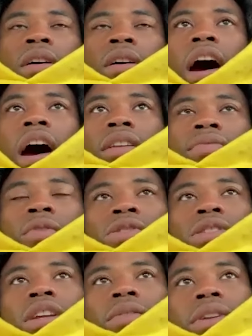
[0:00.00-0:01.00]
out of the
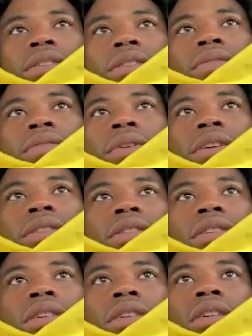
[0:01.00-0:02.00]
first level of the
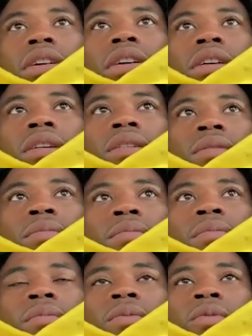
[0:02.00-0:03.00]
defense.
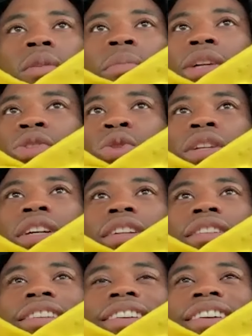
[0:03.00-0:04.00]
We made
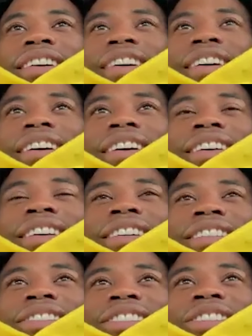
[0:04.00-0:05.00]
Julian,
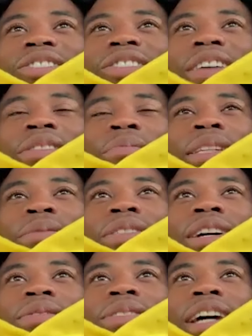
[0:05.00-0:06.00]
have to make some
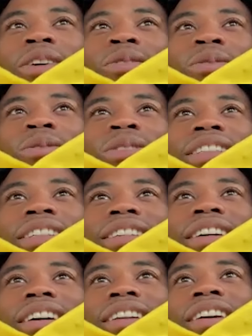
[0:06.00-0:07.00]
tough tackles,
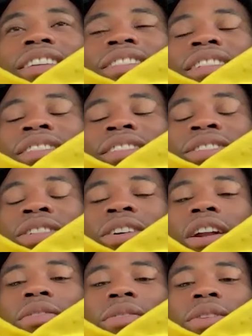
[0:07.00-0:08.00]
and honestly, it just
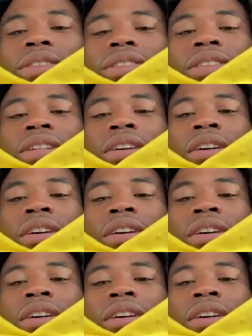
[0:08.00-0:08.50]
took all of us